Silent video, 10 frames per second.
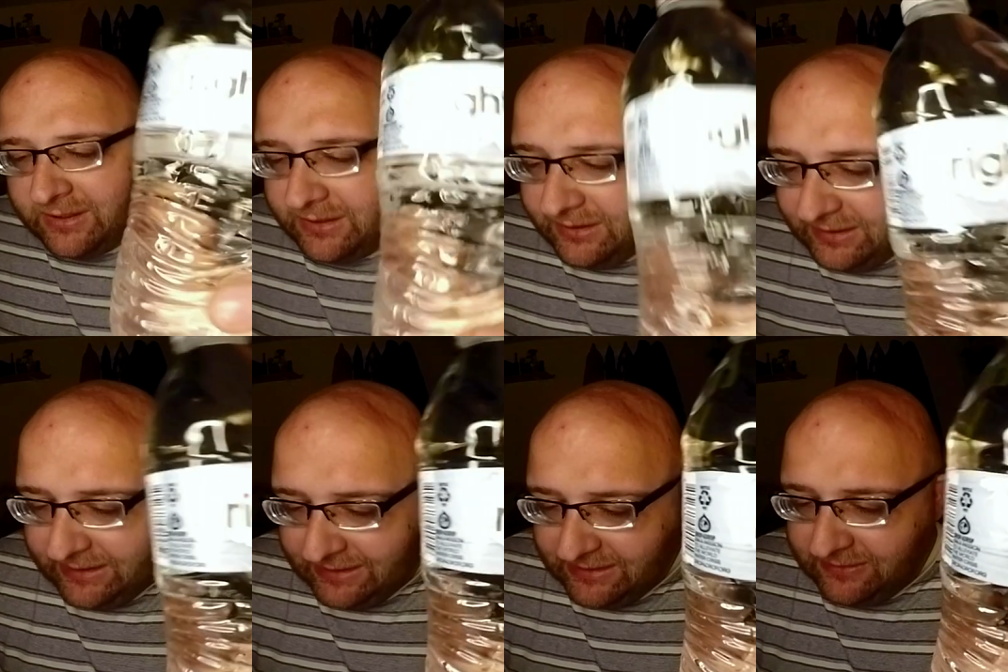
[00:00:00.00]

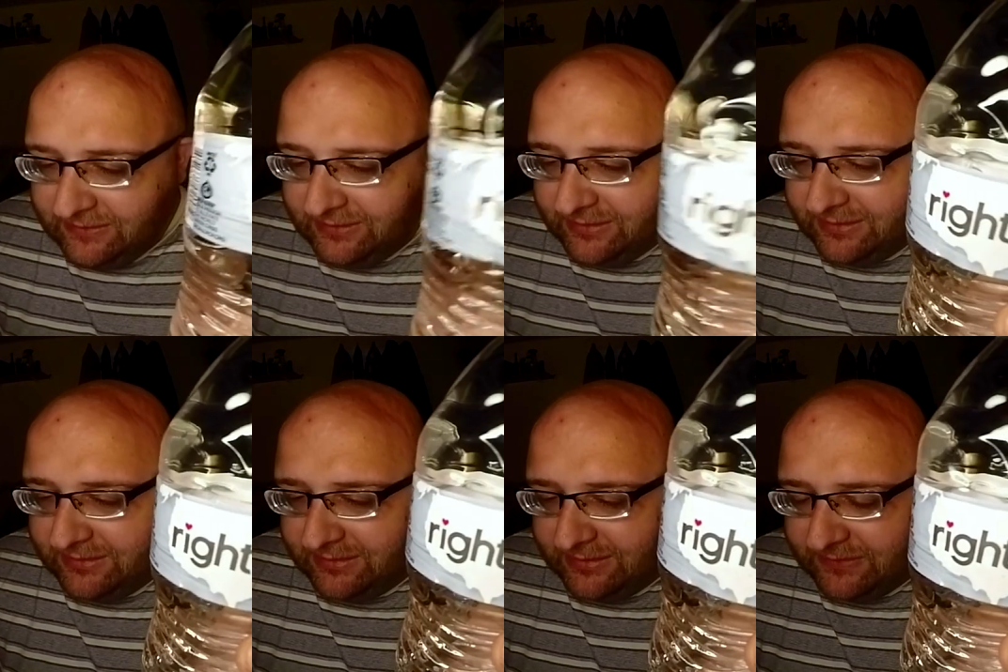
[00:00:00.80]
and
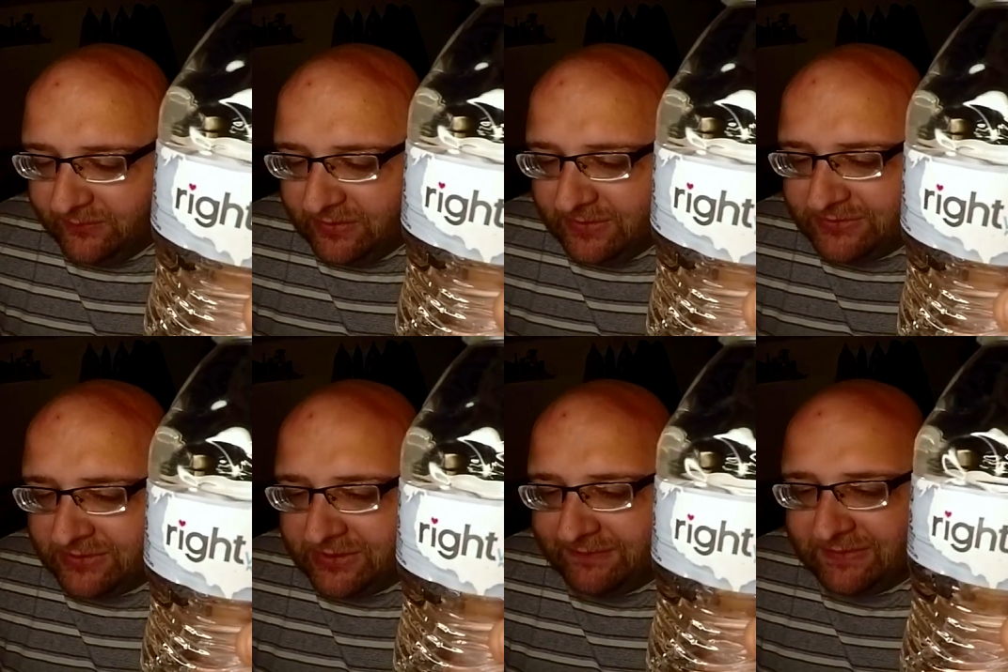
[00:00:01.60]
that's pretty much all
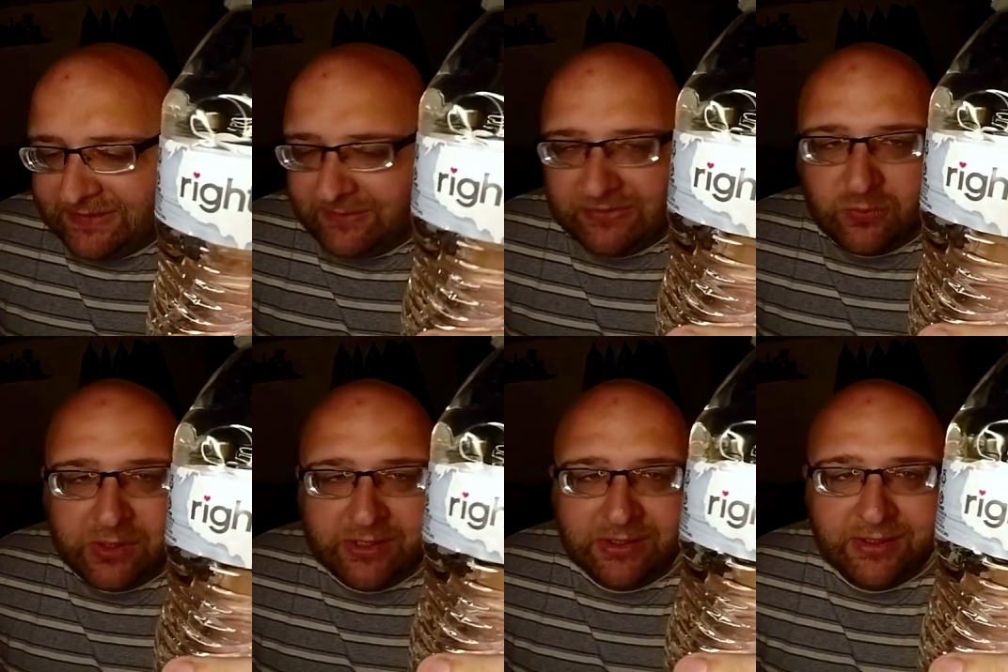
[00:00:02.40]
I have to say about the
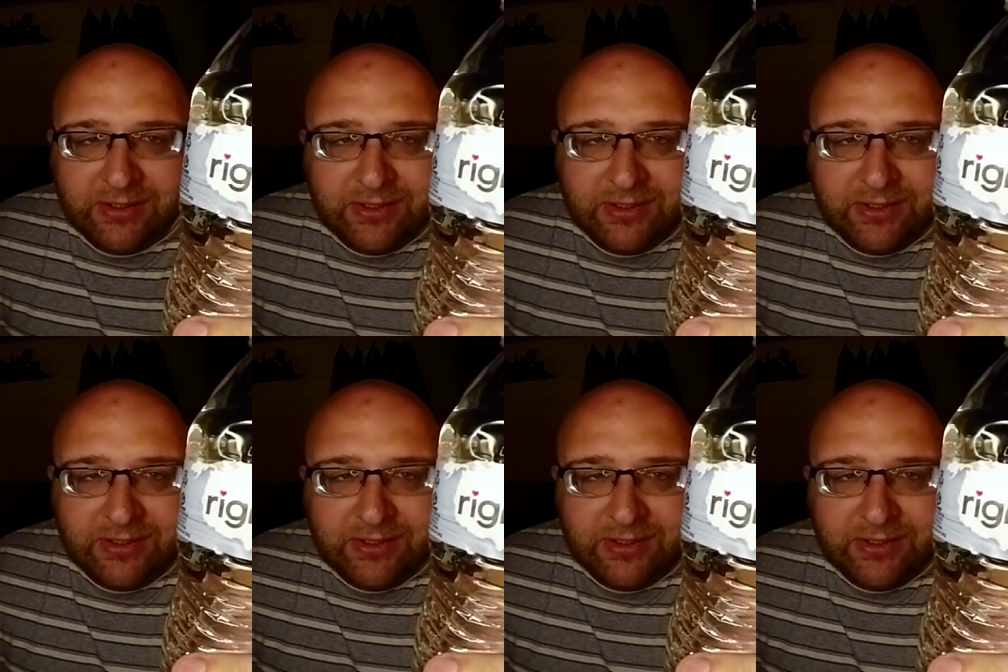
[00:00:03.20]
water.